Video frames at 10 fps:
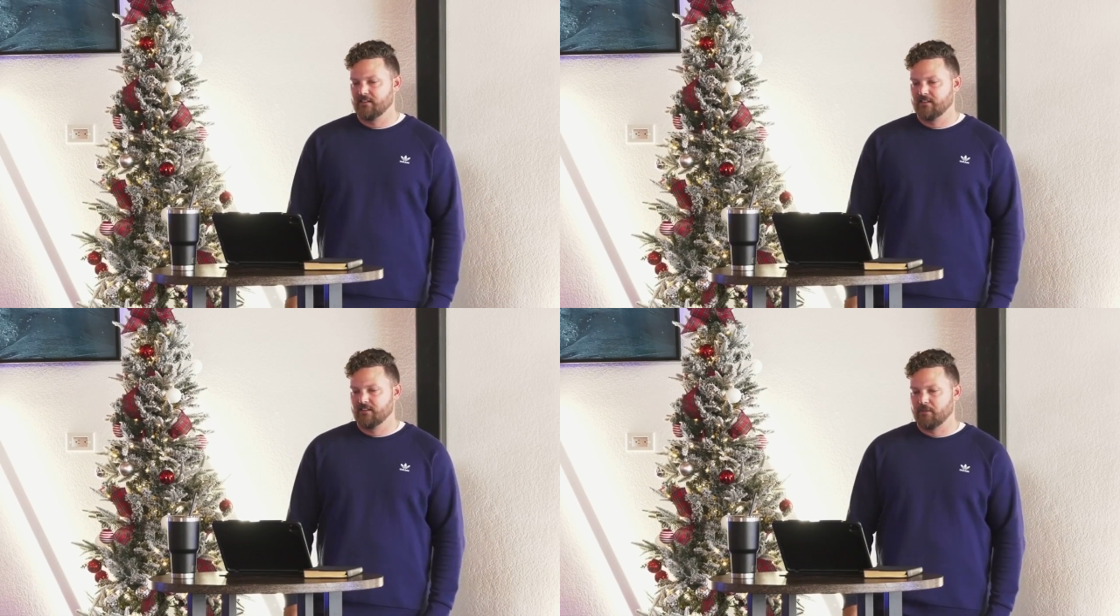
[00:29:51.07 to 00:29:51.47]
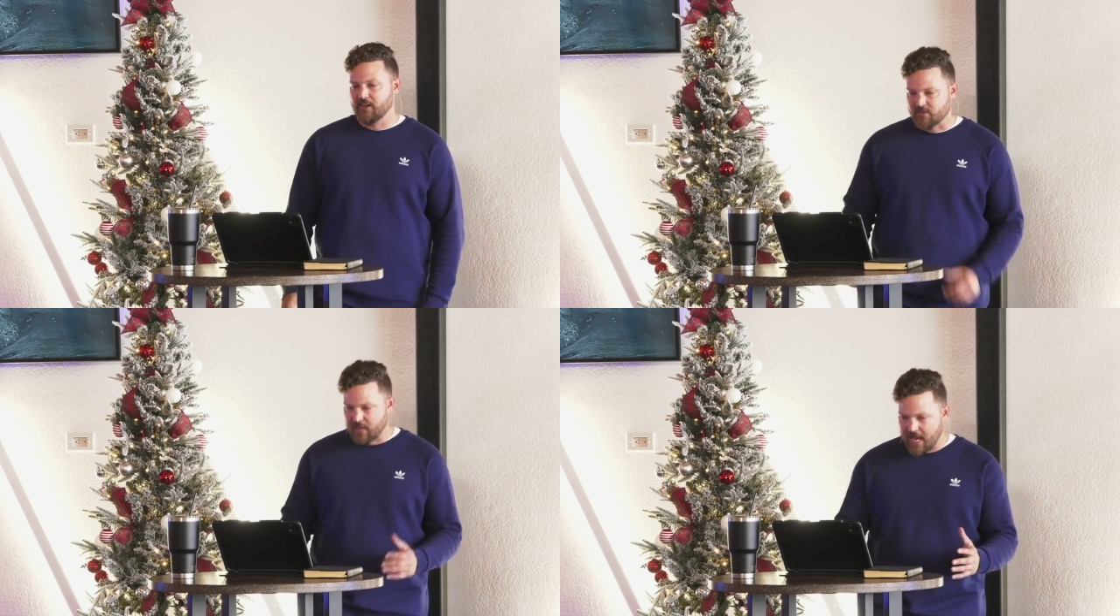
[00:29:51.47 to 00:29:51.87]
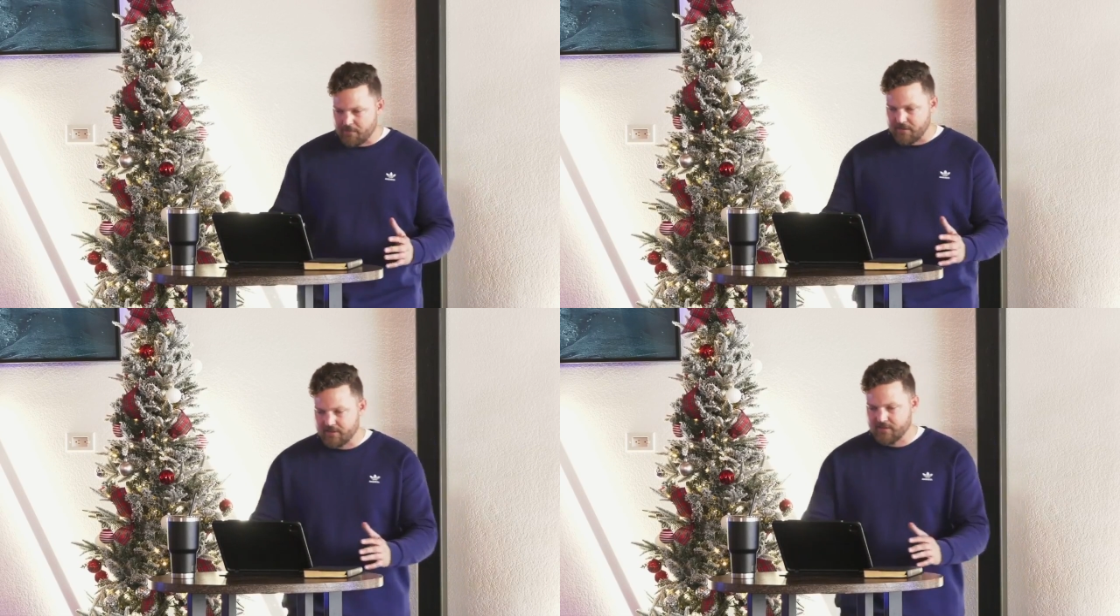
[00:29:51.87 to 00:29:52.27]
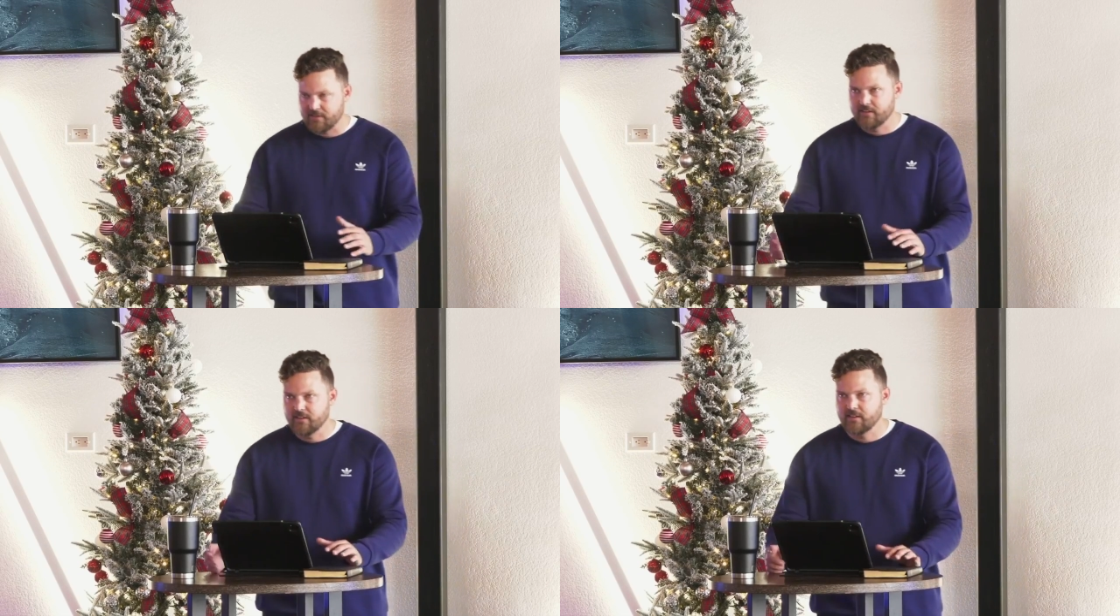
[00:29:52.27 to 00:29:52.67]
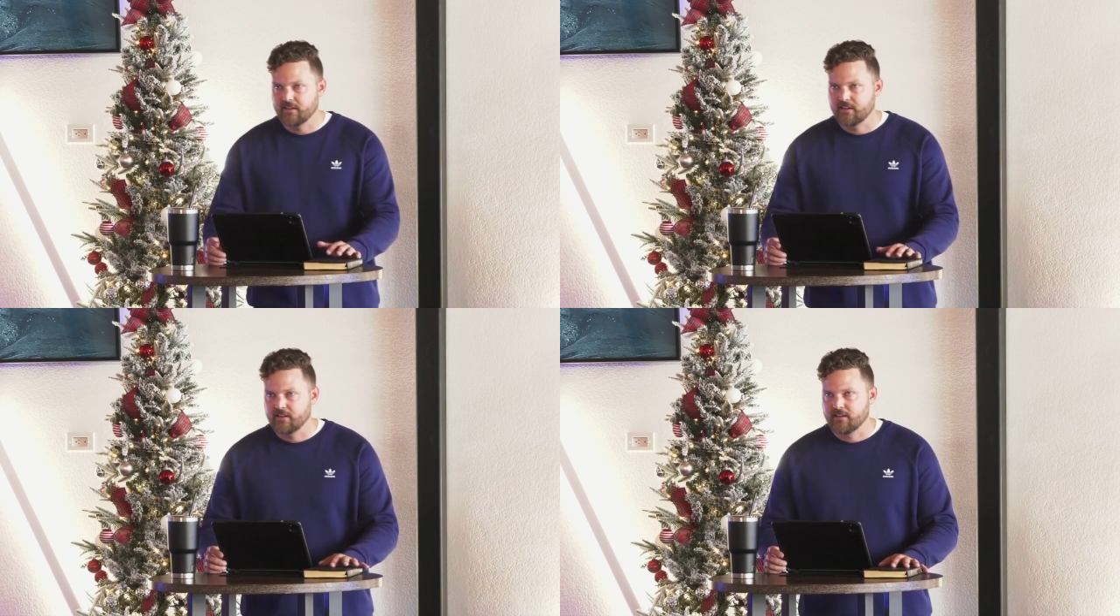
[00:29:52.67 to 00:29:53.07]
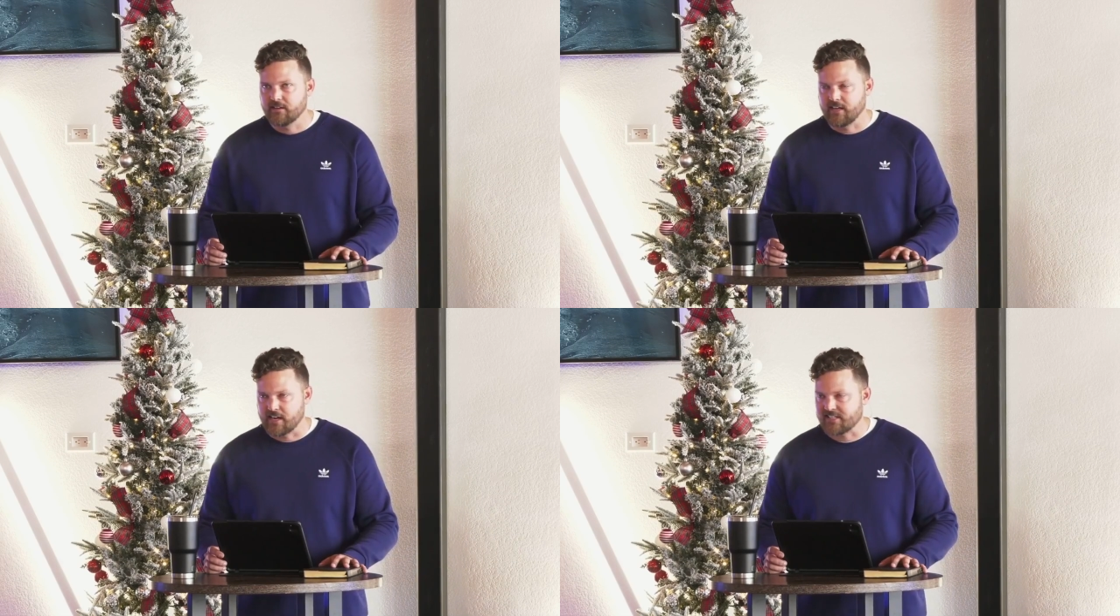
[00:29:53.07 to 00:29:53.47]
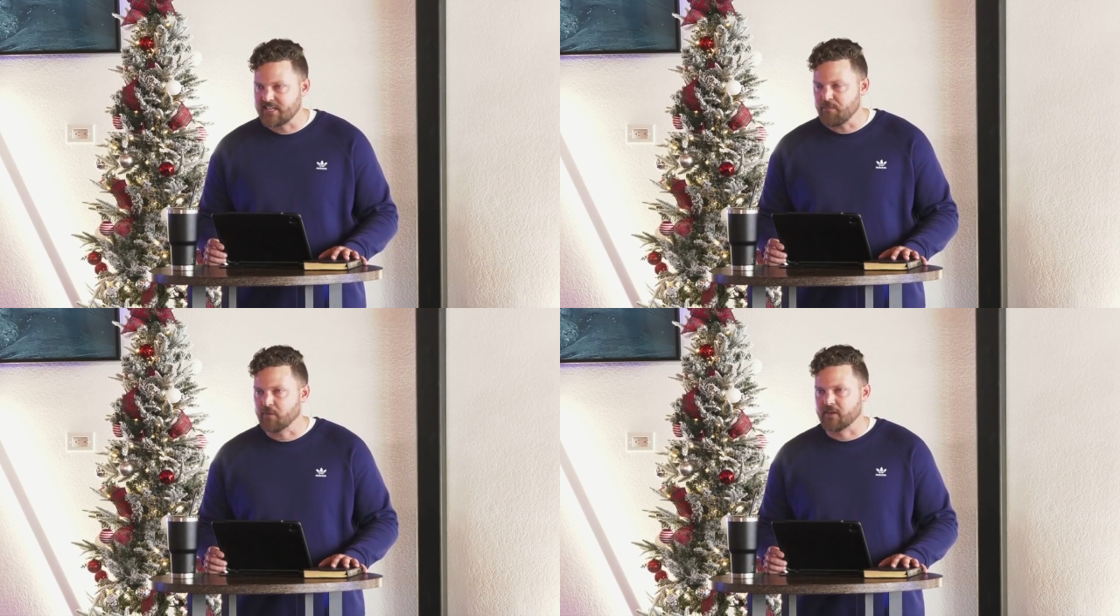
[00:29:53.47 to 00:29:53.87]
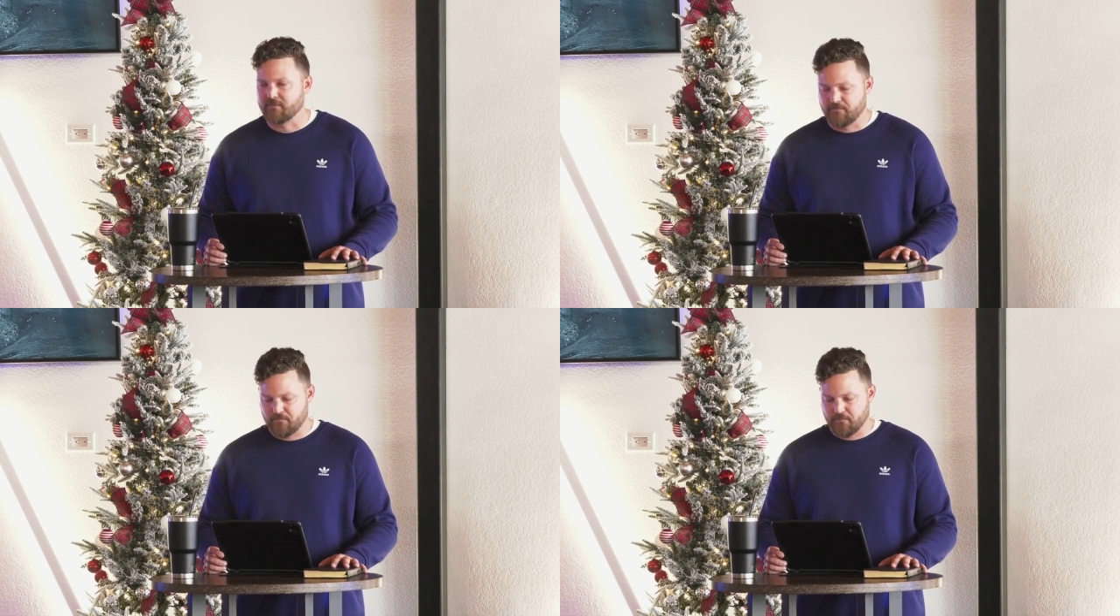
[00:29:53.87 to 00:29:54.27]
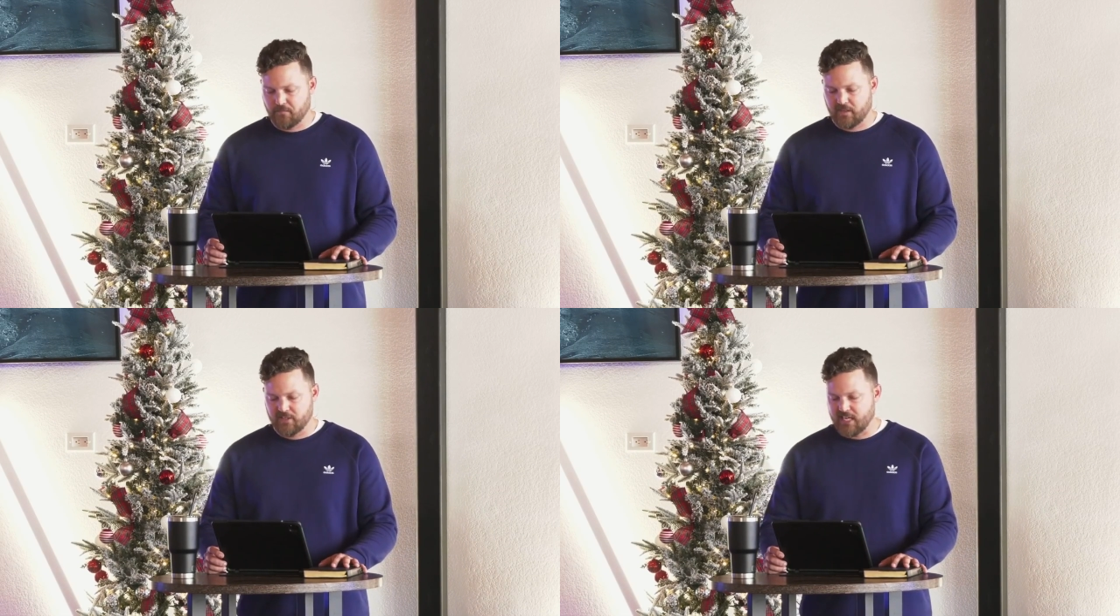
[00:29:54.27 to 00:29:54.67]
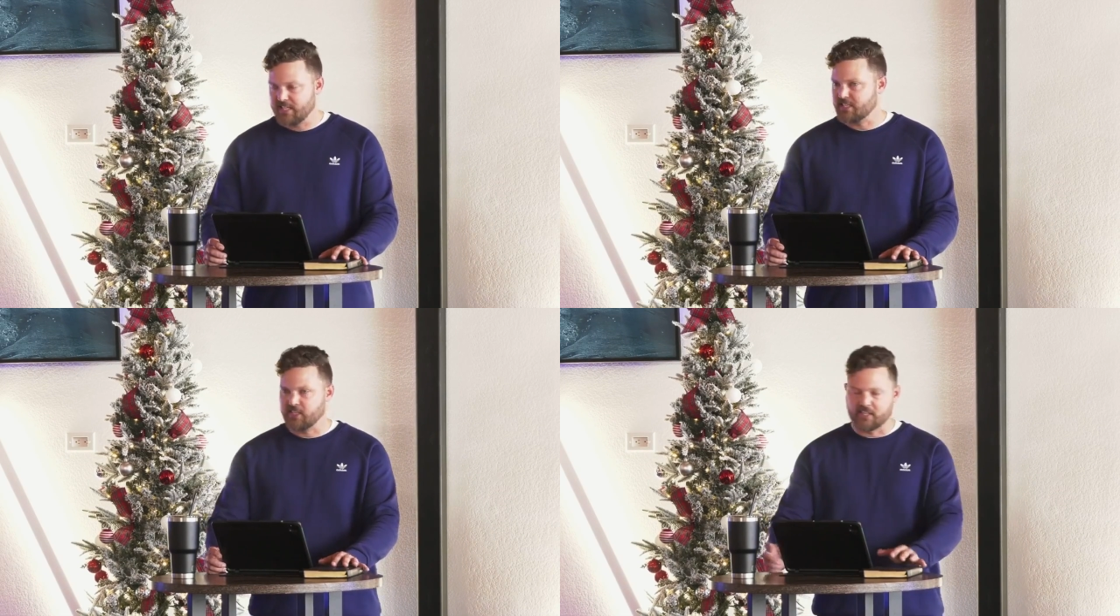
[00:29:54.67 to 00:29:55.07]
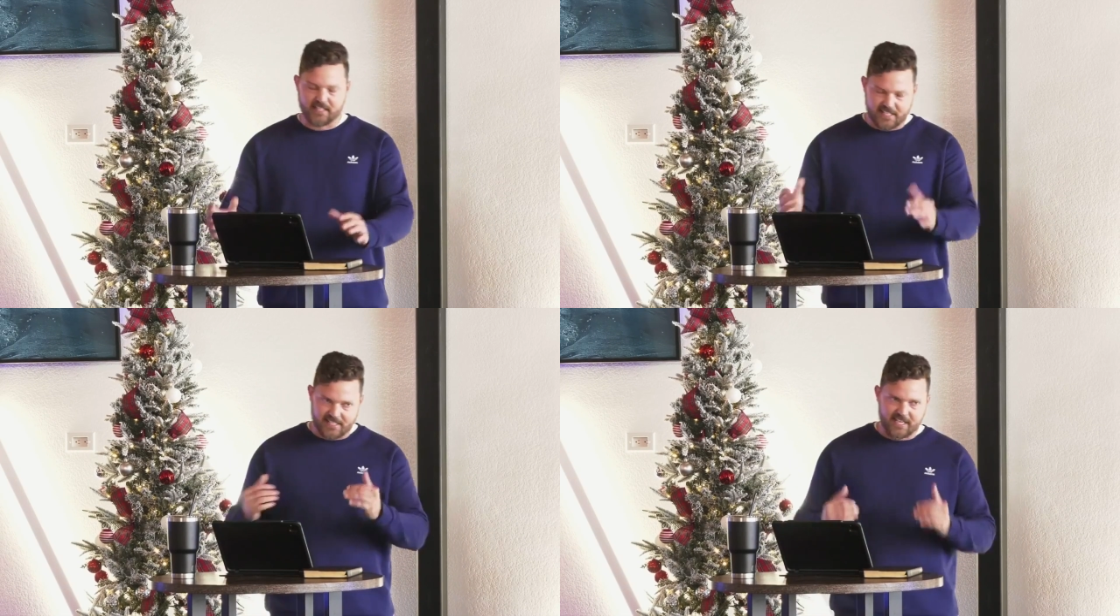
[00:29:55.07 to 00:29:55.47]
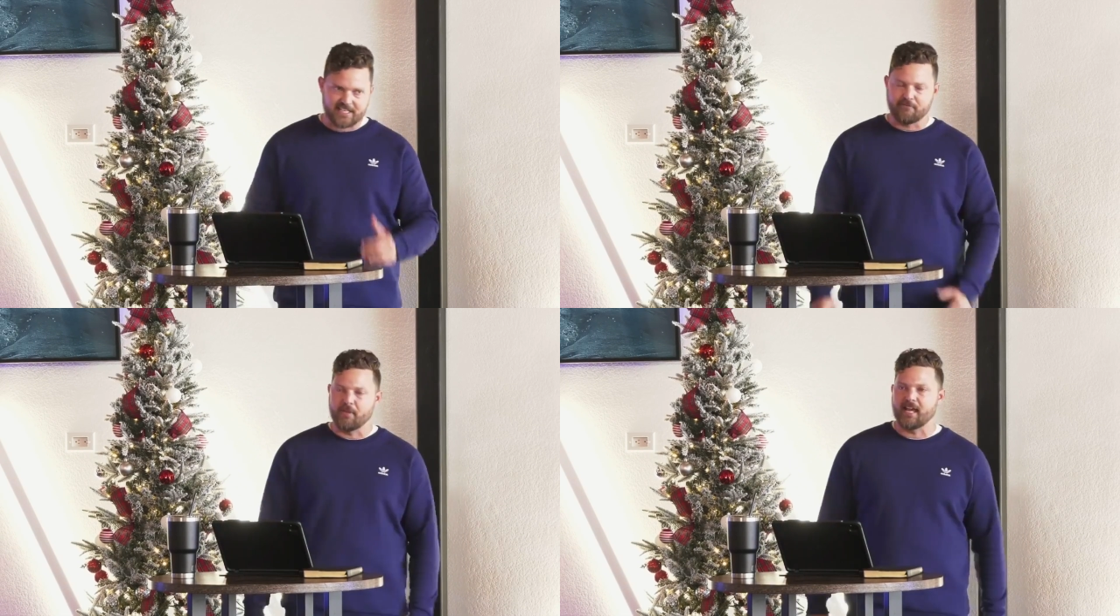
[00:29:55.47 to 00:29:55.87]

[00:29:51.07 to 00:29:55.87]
But here's what happened. God is separate. Jesus took on the sins of man,